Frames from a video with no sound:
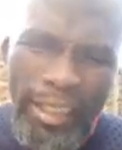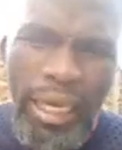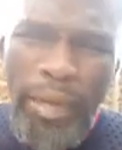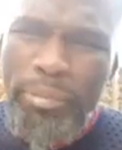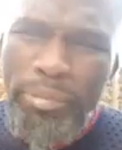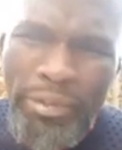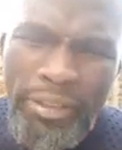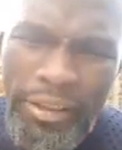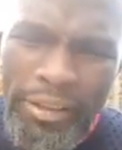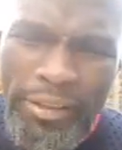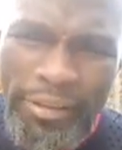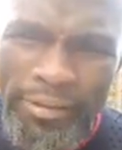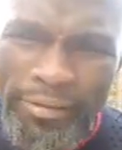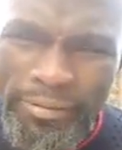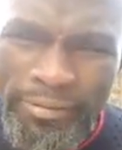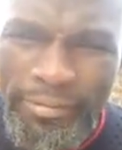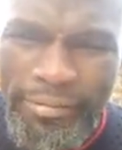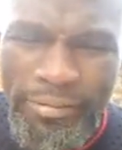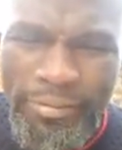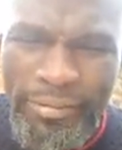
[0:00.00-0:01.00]
captured.
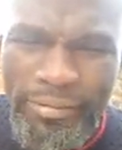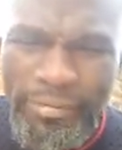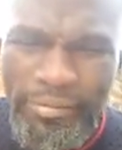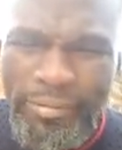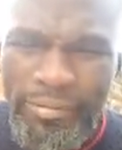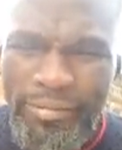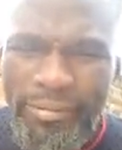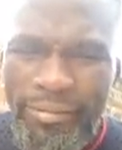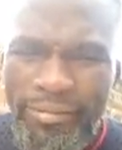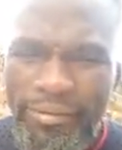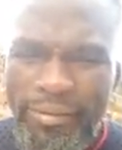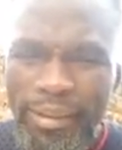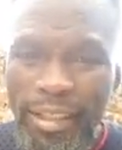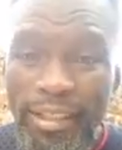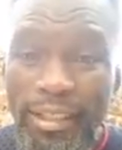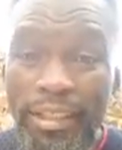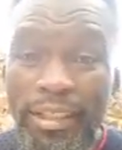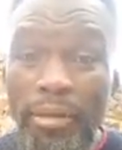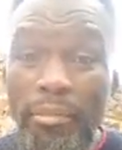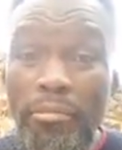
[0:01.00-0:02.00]

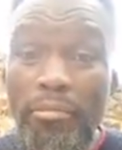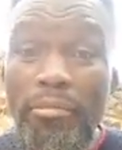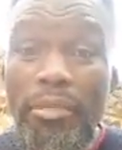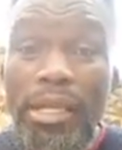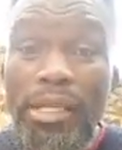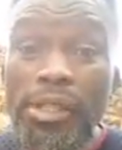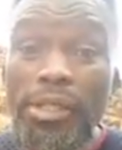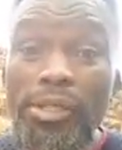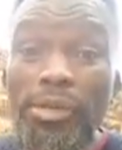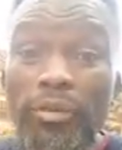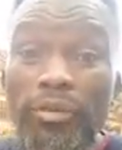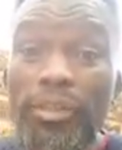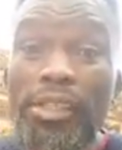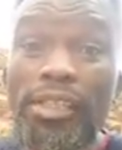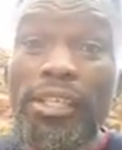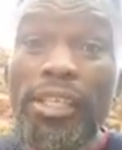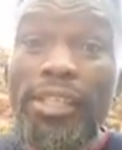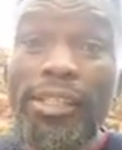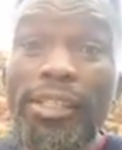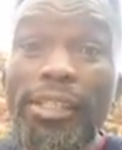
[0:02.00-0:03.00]
And in the midst of
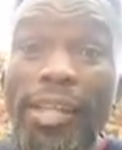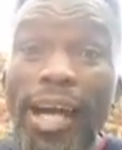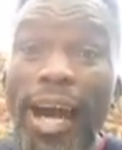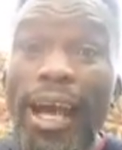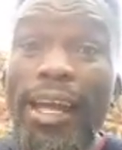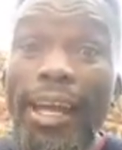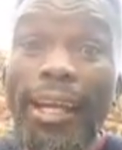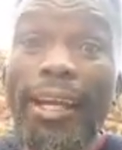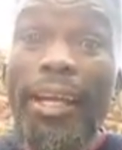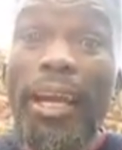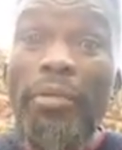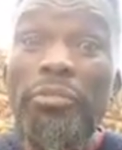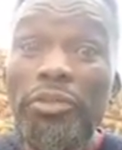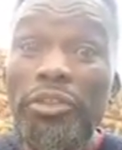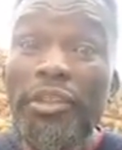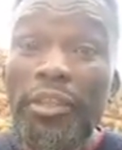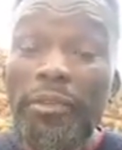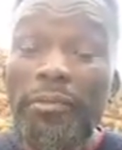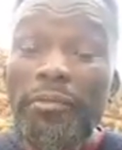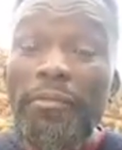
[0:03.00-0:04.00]
this entire
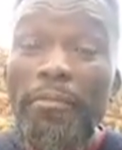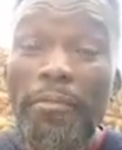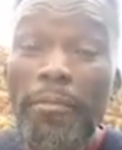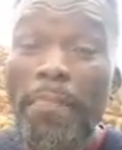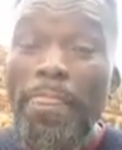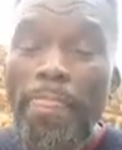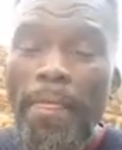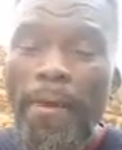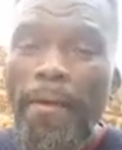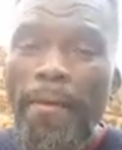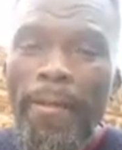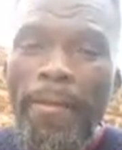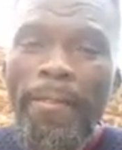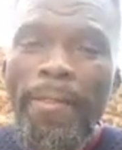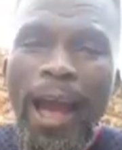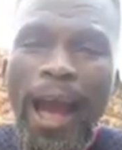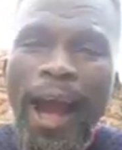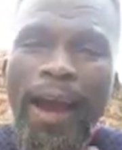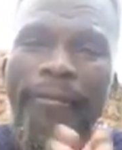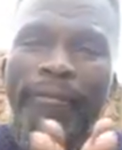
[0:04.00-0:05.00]
capture,
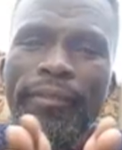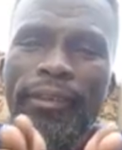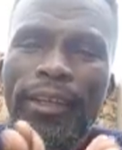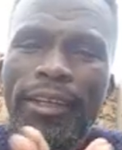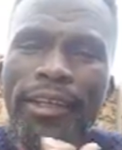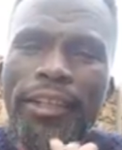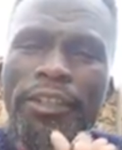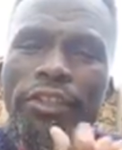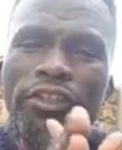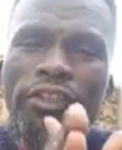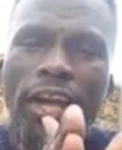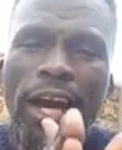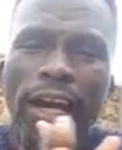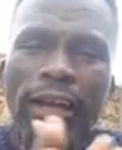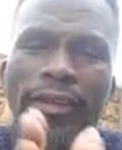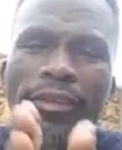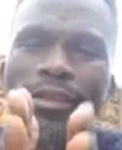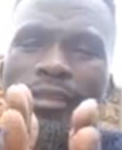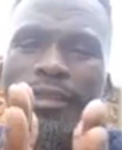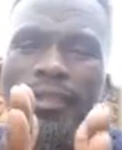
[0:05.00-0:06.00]
the African
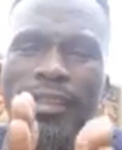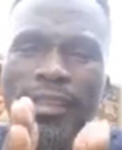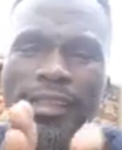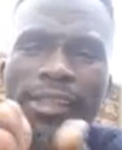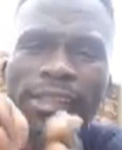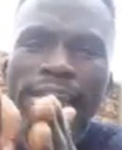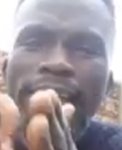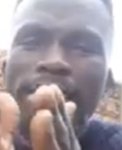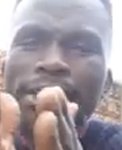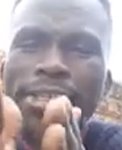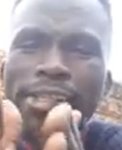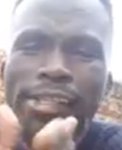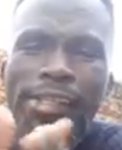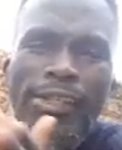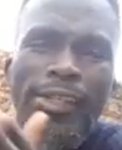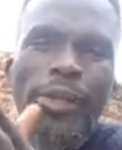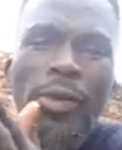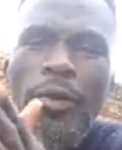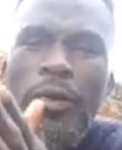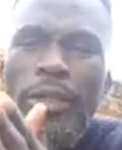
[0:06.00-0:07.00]
child is
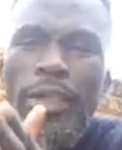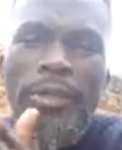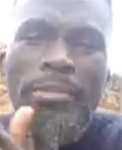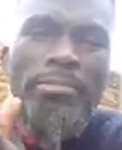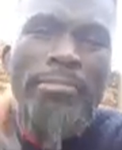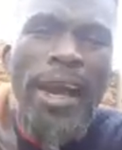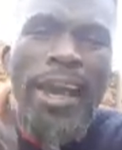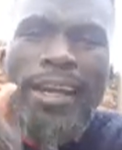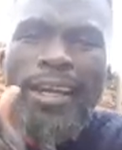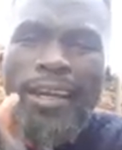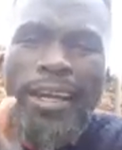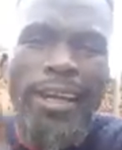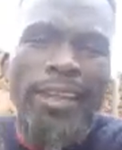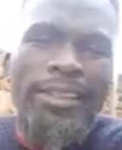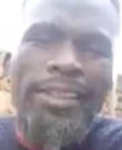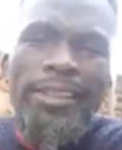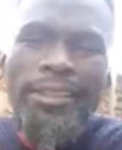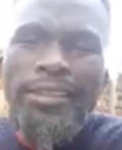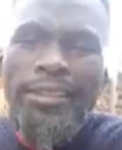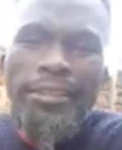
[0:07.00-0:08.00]
slowly
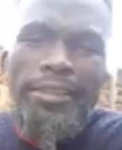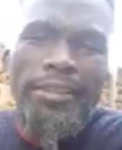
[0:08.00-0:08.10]
migrating